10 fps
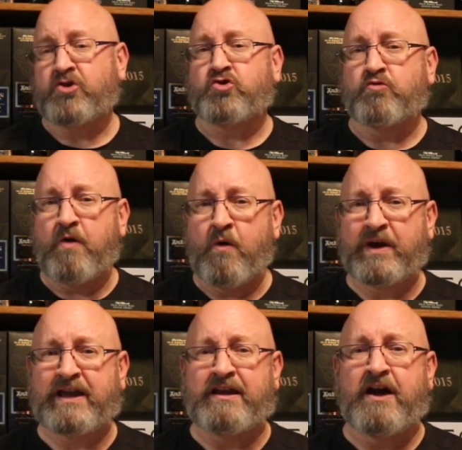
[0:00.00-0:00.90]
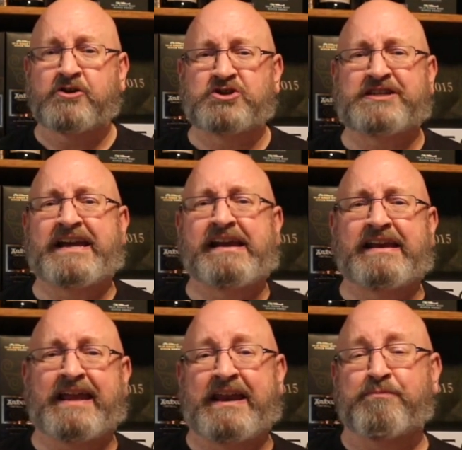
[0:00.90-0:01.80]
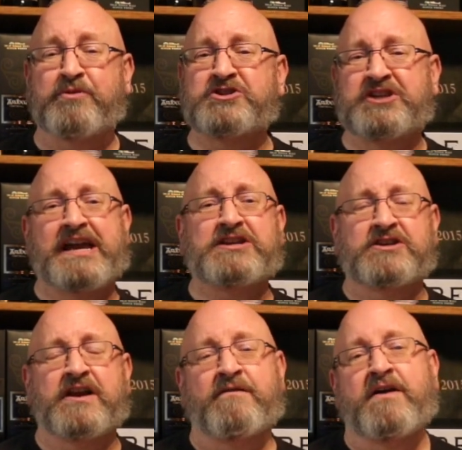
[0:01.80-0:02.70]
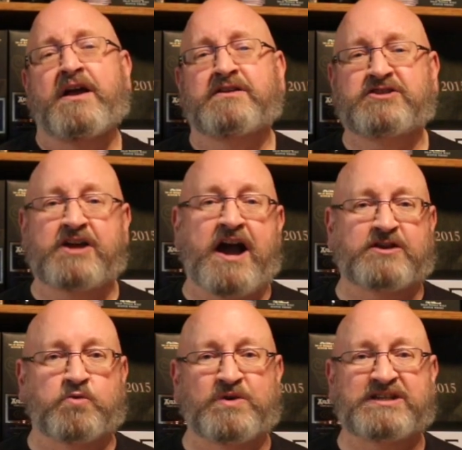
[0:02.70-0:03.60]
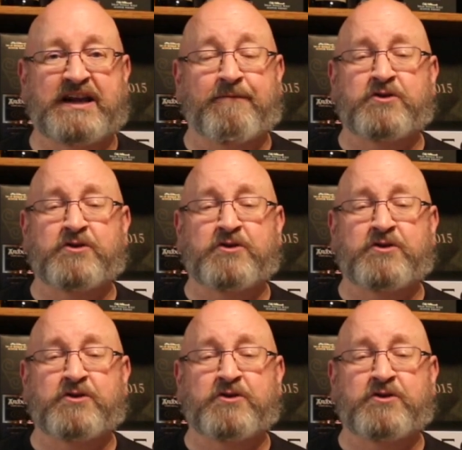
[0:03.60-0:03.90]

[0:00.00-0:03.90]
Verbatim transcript: growing and understanding and appreciation of Scotch whiskey.